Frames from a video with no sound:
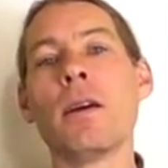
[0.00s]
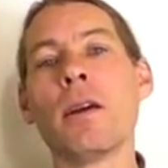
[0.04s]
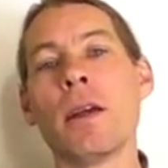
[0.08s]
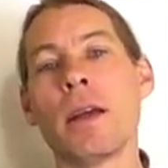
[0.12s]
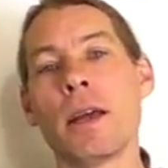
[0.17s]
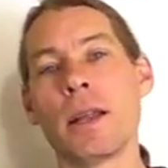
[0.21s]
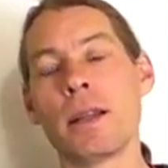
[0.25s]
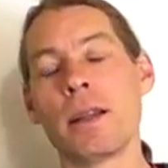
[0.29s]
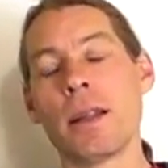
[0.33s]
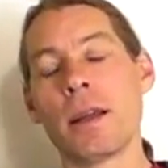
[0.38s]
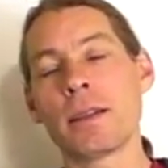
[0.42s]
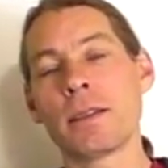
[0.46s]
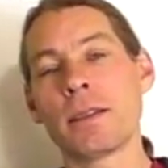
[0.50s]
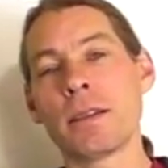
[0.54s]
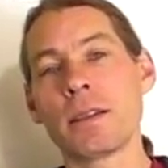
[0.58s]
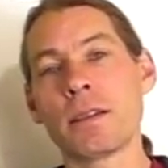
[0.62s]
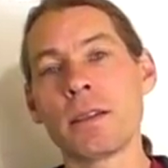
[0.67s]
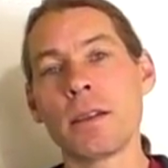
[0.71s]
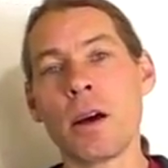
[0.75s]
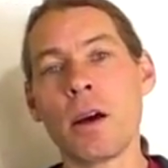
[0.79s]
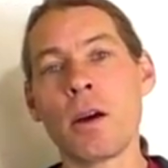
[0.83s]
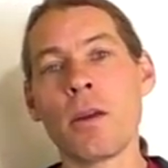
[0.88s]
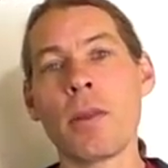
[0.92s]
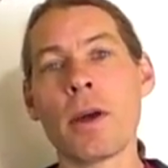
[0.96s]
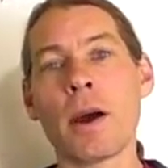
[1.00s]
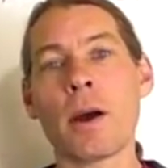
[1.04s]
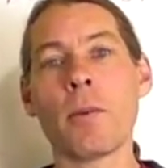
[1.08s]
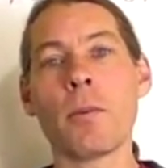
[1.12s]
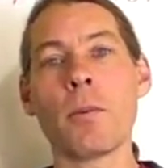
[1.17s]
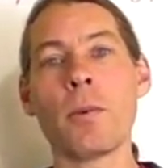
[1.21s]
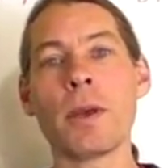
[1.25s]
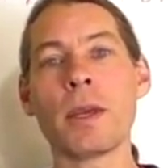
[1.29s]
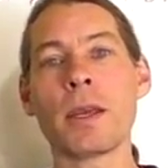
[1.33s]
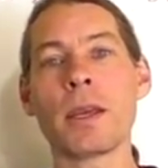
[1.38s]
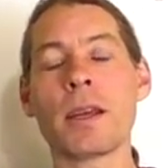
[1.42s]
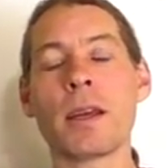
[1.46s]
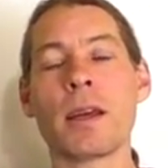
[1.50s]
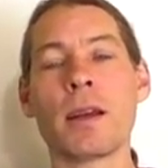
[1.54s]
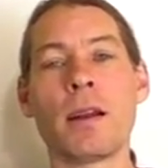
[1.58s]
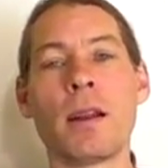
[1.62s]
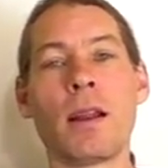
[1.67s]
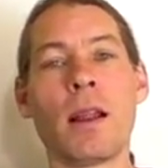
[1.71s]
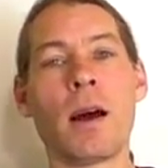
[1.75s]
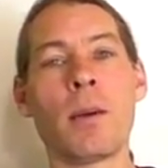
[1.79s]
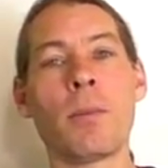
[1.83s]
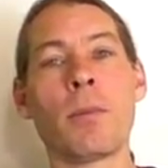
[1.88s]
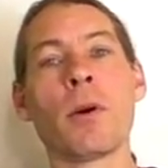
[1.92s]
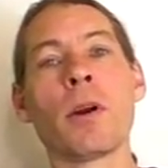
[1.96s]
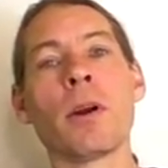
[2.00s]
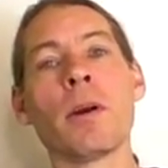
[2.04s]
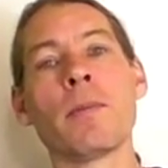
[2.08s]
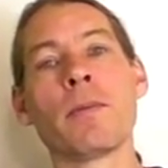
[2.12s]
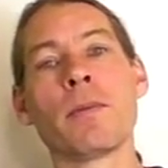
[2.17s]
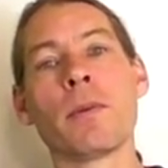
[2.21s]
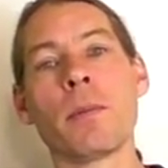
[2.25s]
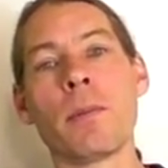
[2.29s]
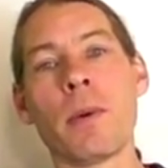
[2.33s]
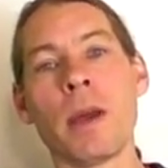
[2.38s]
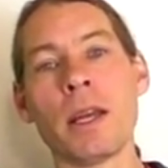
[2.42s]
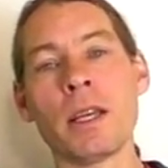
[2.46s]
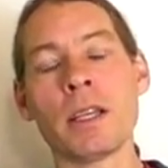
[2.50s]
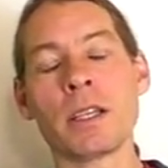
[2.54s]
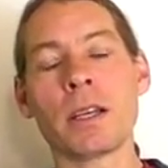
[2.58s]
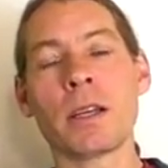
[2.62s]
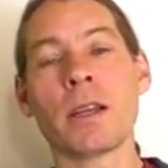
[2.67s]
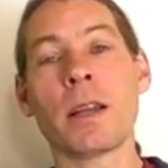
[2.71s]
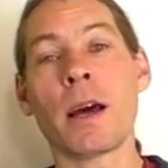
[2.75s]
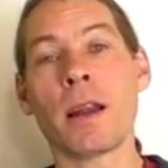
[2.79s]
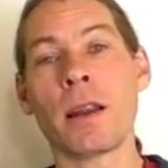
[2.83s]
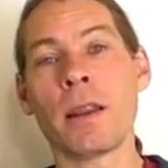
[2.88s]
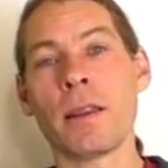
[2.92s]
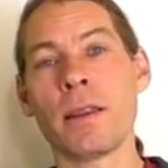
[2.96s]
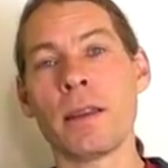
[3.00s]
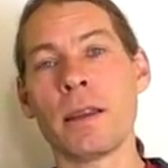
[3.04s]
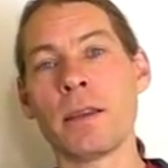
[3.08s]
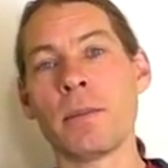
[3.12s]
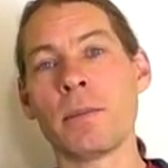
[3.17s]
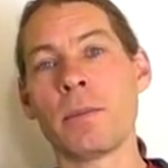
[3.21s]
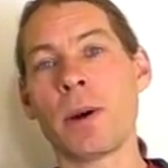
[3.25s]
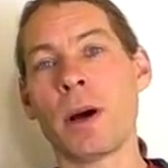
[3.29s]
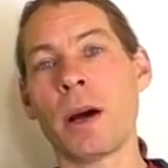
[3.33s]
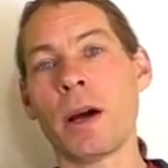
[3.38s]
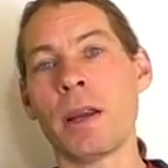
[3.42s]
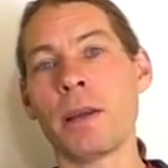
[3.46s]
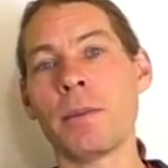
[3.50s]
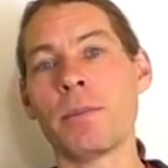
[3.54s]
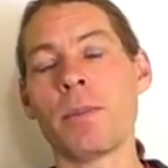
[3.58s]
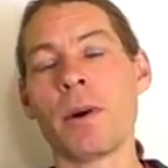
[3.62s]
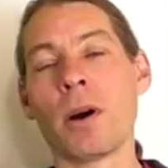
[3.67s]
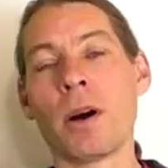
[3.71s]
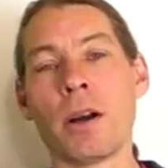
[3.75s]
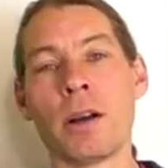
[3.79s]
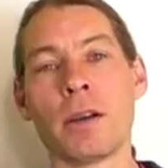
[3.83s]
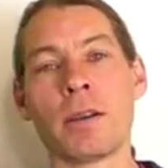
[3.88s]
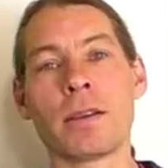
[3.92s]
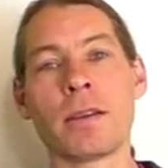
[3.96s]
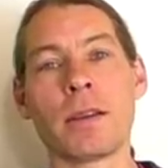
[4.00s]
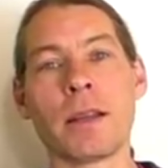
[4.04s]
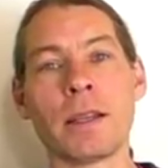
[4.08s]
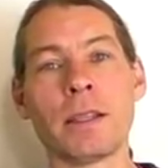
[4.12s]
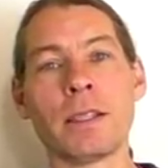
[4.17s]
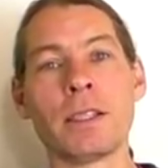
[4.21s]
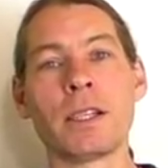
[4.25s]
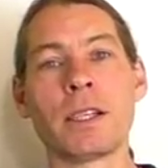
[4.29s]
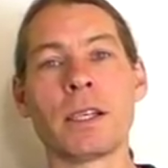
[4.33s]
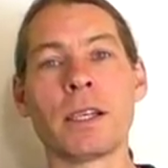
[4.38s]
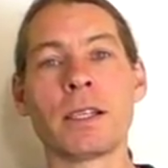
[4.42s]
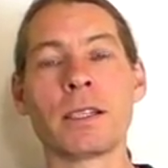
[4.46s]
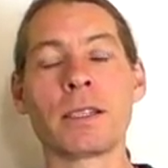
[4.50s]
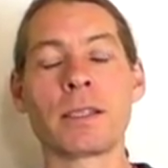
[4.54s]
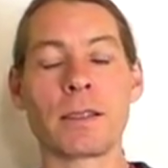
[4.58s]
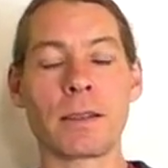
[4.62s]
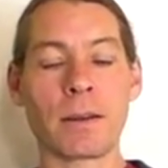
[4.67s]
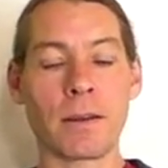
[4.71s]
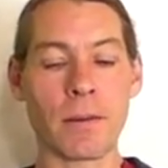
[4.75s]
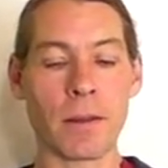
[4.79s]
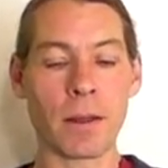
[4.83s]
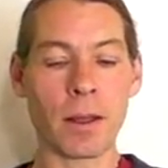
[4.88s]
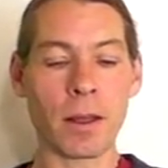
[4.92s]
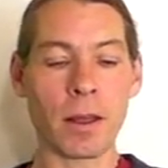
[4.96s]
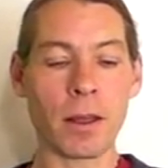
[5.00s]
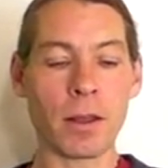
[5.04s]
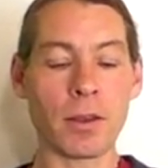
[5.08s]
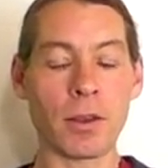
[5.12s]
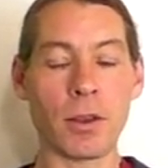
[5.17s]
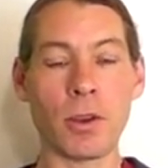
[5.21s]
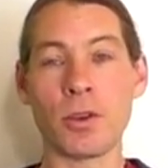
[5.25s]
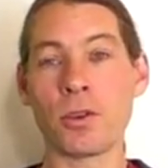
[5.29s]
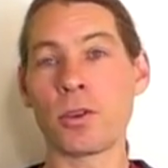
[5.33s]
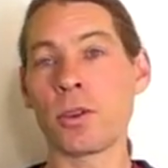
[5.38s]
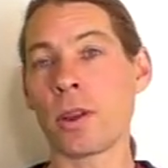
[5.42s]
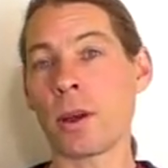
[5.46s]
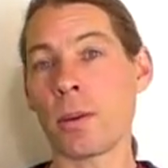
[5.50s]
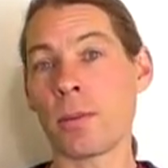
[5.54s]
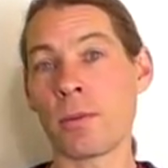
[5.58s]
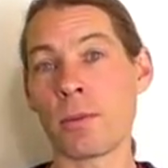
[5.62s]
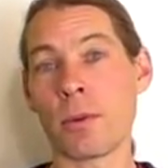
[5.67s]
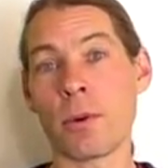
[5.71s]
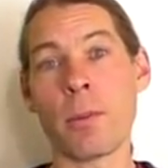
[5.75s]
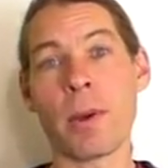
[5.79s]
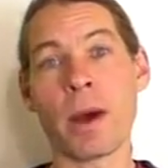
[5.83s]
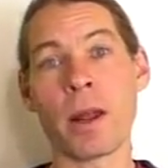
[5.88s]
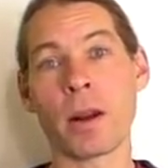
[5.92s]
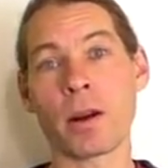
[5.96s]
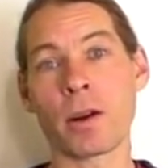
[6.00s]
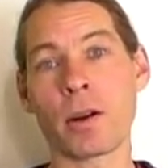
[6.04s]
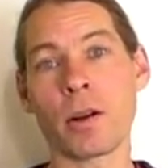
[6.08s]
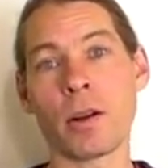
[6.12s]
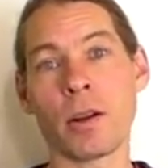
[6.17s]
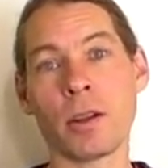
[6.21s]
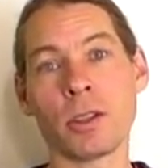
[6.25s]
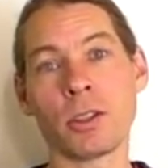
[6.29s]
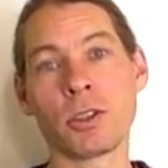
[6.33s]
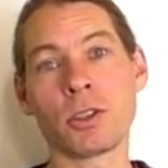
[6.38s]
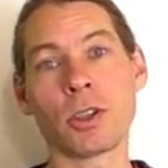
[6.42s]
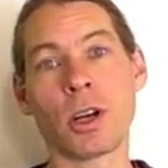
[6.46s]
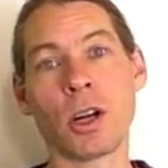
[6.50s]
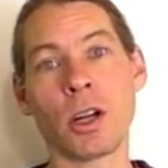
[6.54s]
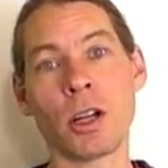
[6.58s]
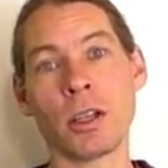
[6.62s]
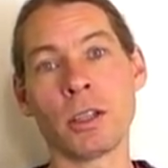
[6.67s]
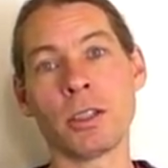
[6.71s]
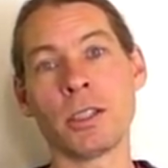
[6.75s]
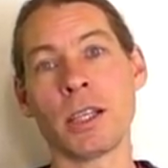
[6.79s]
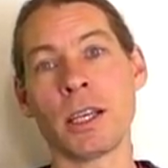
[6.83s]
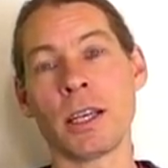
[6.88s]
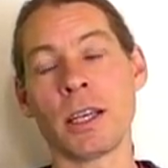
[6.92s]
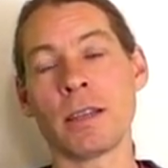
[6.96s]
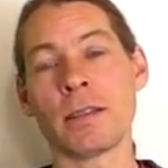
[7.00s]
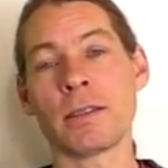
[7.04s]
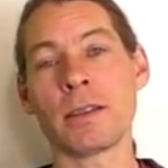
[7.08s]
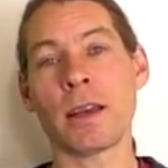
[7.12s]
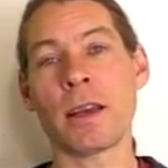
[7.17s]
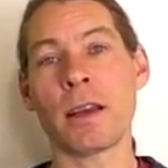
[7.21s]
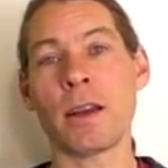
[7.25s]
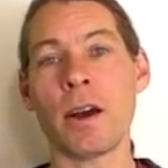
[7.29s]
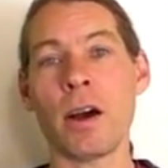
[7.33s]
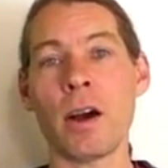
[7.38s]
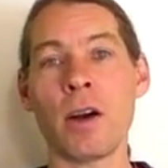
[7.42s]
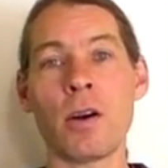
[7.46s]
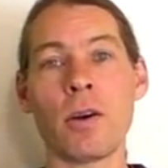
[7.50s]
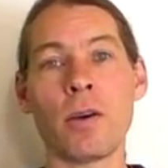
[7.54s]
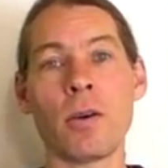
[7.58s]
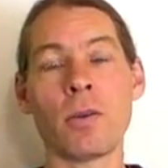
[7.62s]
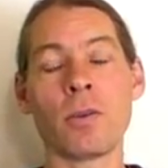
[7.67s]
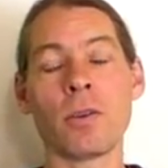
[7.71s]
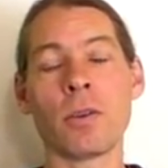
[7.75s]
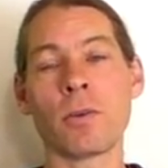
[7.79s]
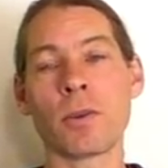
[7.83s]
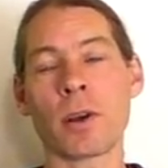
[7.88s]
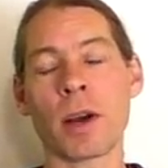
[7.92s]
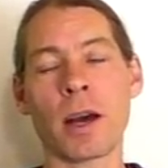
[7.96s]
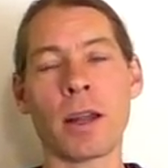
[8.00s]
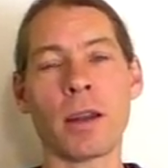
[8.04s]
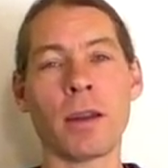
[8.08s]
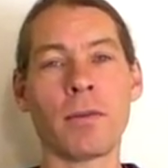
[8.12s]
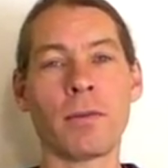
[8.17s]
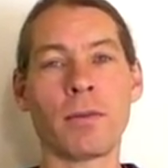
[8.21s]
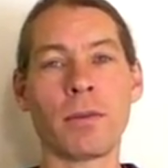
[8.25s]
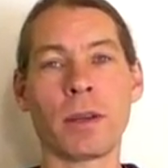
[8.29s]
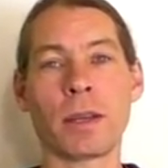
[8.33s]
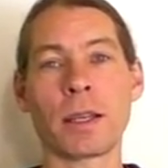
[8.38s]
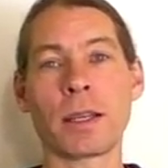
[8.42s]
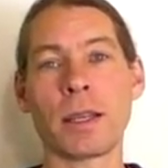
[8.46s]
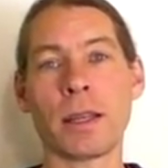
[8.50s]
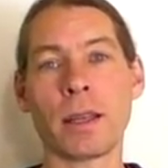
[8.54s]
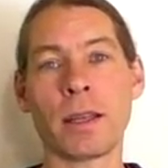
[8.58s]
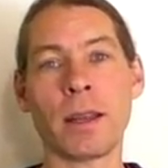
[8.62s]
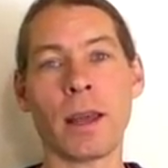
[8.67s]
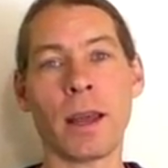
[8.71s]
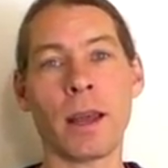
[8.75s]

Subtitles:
It lets us know that we can get a lot more information out of these body parts than just use them for medical astrology and saying, oh, you've got an afflicted